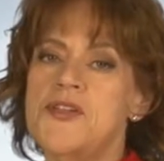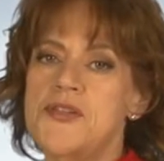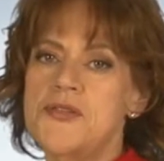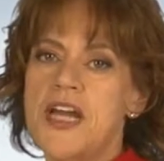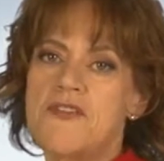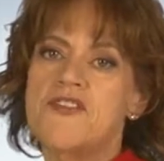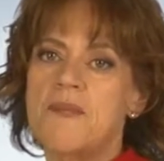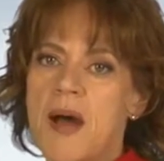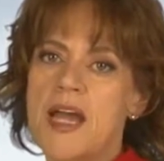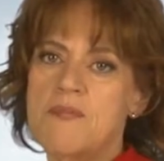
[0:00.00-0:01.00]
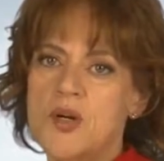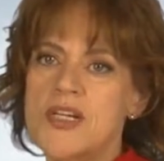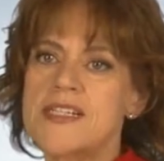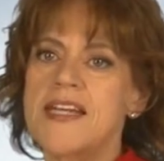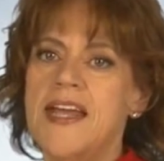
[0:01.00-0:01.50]
to get from my
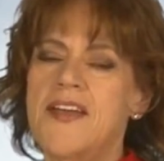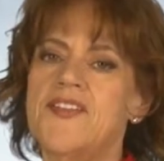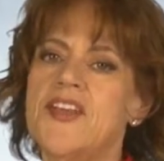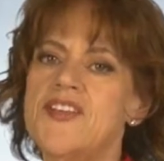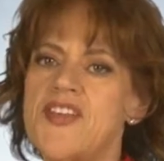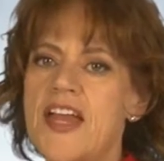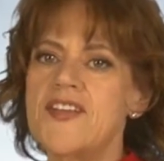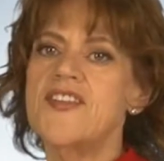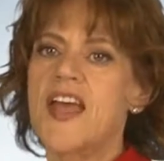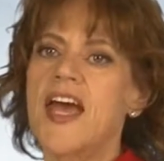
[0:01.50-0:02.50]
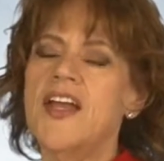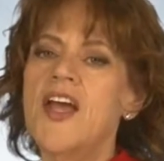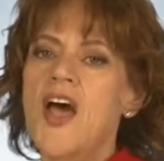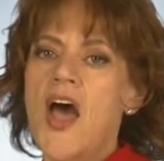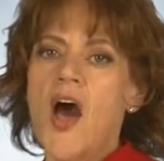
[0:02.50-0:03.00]
books is a sense that
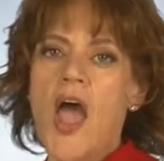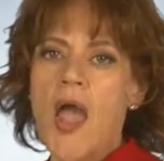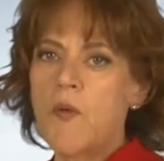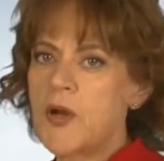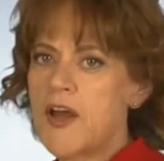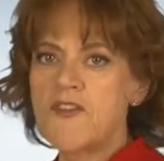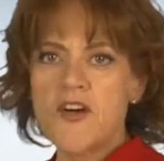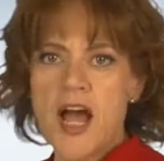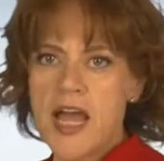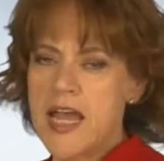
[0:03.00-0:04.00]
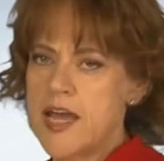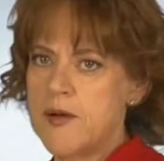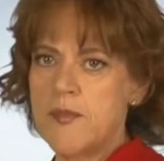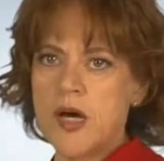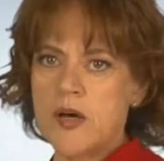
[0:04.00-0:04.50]
whatever I
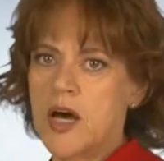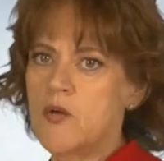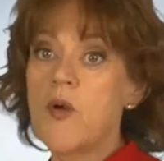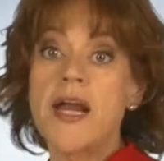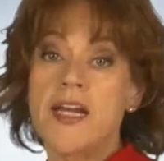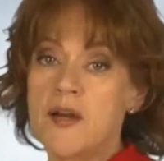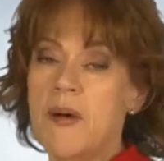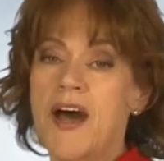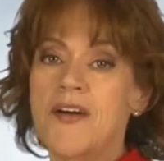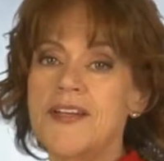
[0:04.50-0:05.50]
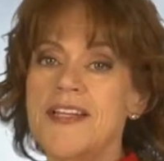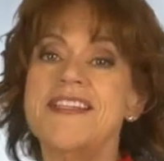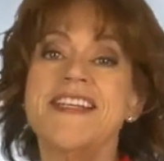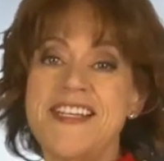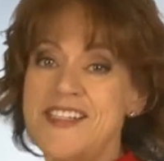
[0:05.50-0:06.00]
am writing about
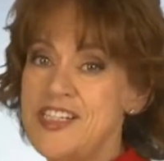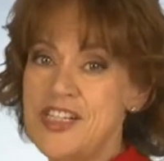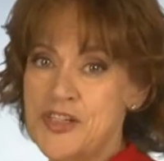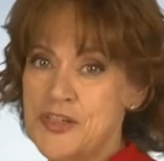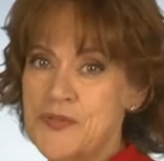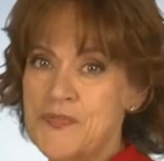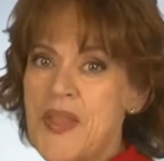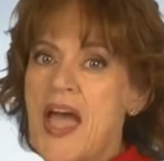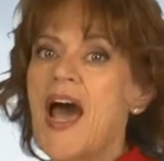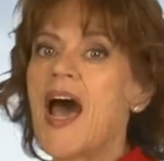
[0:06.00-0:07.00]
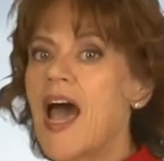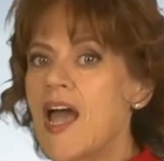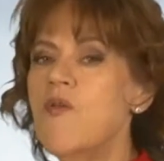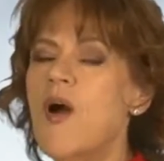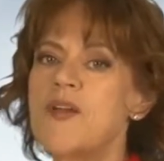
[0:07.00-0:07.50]
is easy to do.
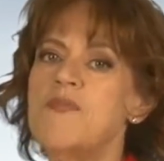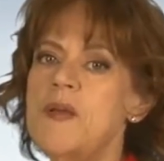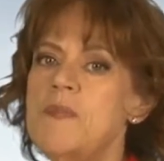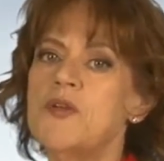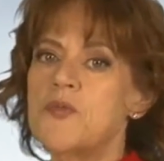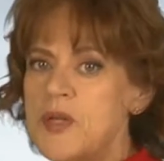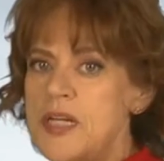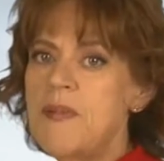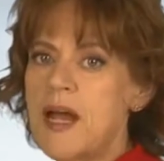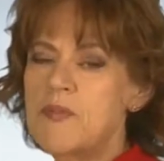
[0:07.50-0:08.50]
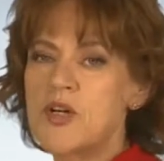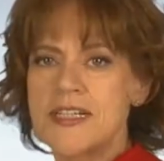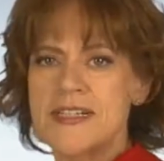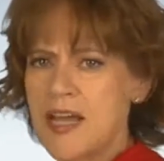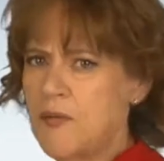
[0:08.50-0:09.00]
I want people to read my
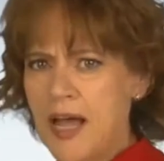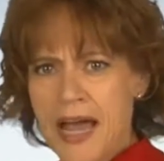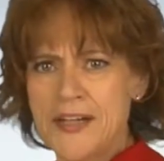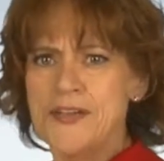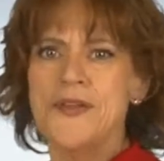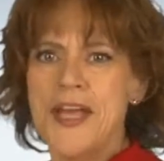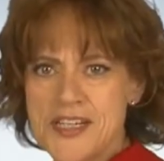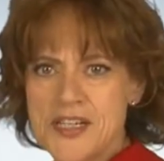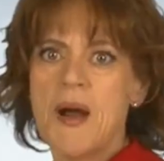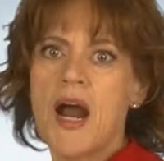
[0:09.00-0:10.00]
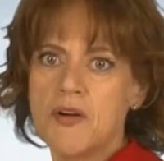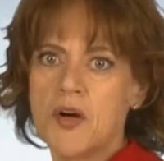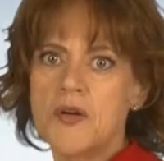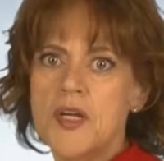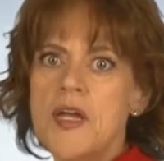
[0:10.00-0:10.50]
books and say, well, I could do that
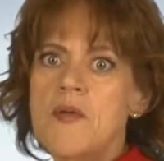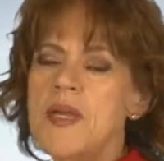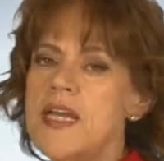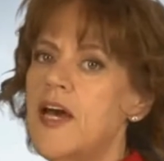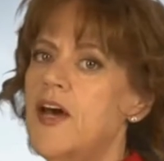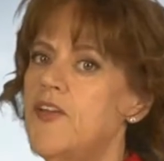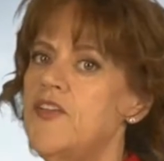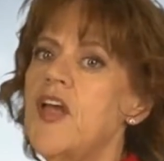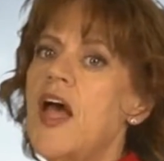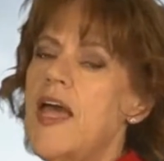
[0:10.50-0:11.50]
tomorrow, because